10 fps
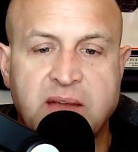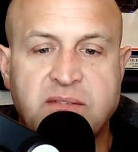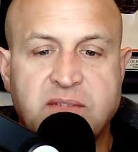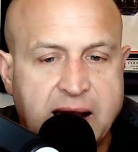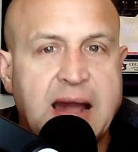
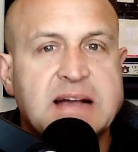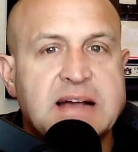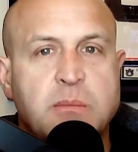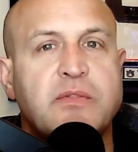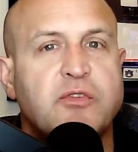They've got guys
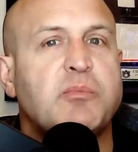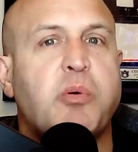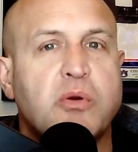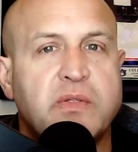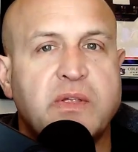coming in through the
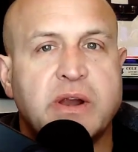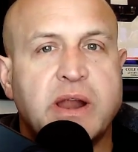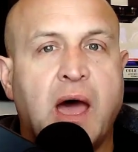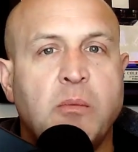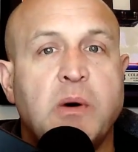portal that are going
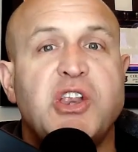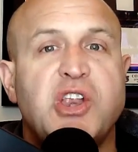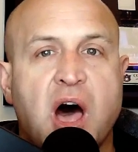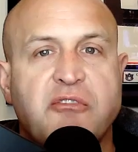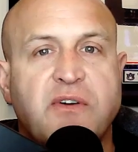to help
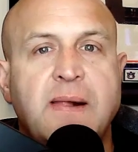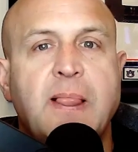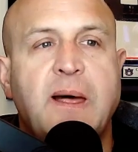enough,